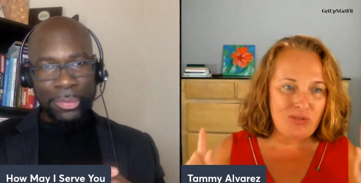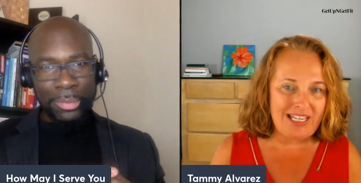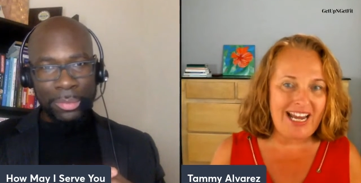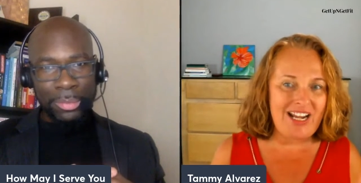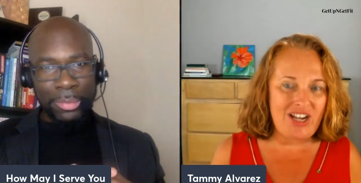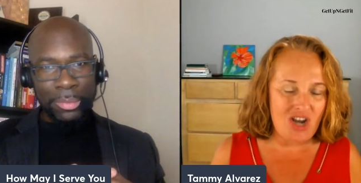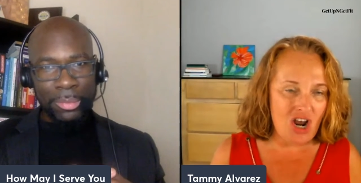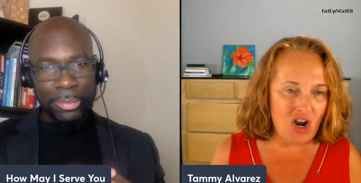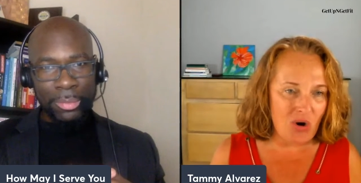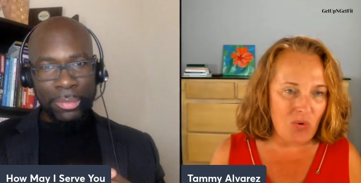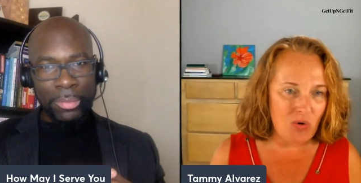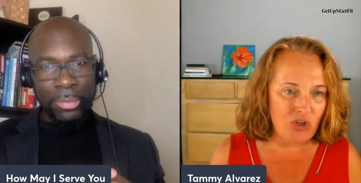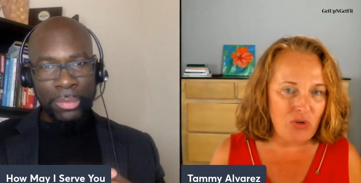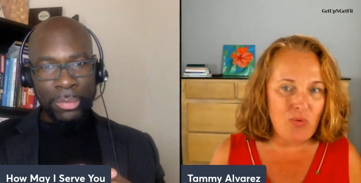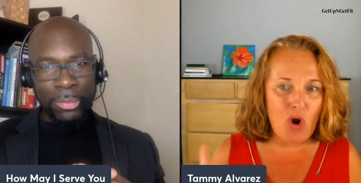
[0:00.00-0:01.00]
Speaker 1: you say no,
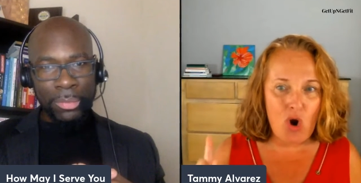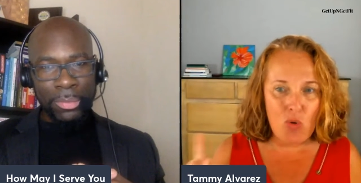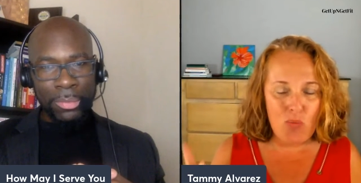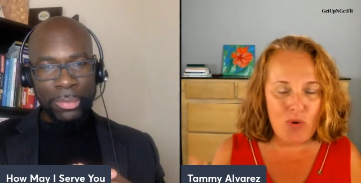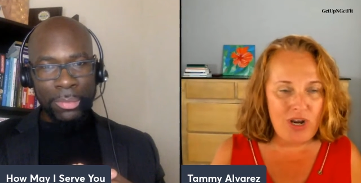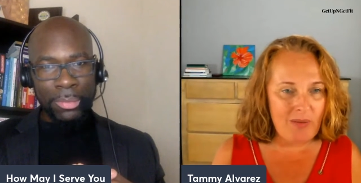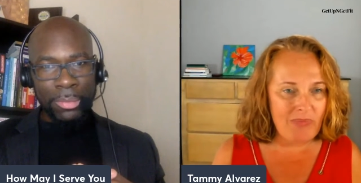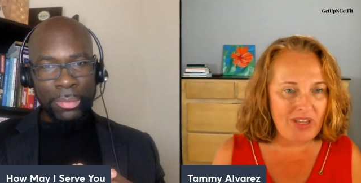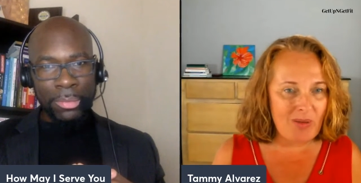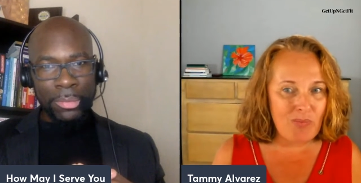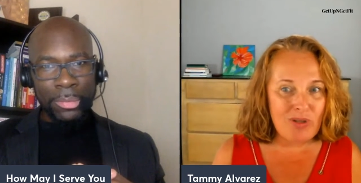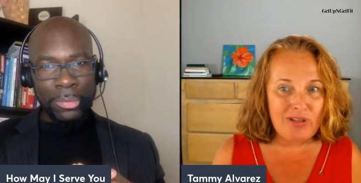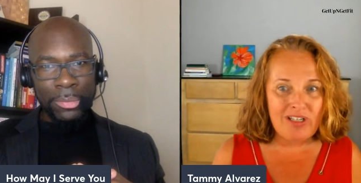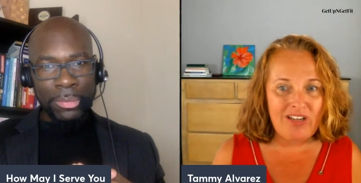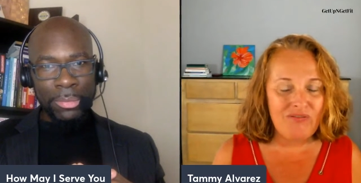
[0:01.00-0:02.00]
you open up the
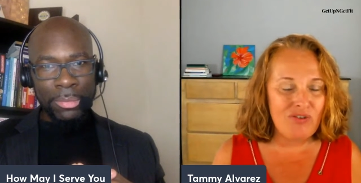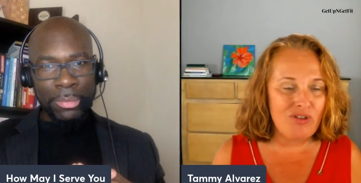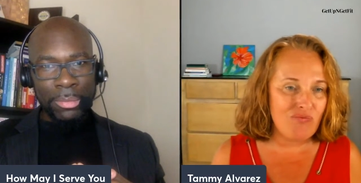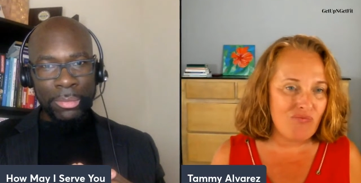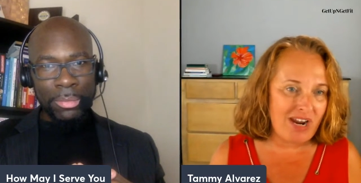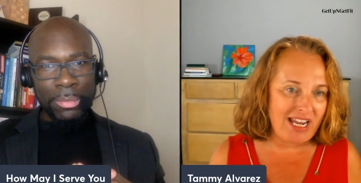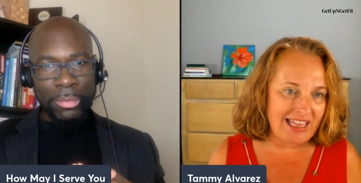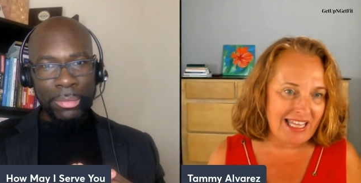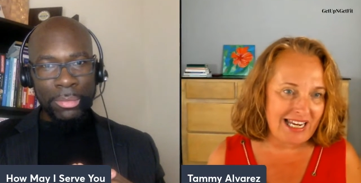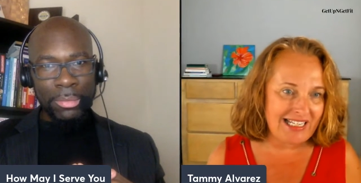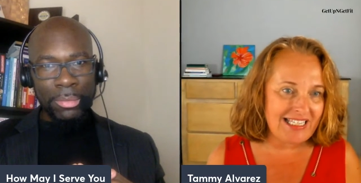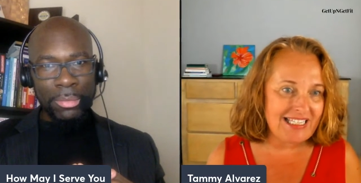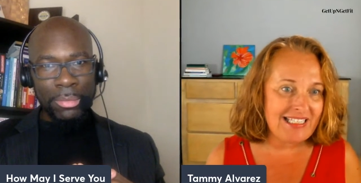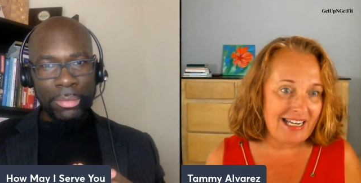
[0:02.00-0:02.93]
ability for the right thing to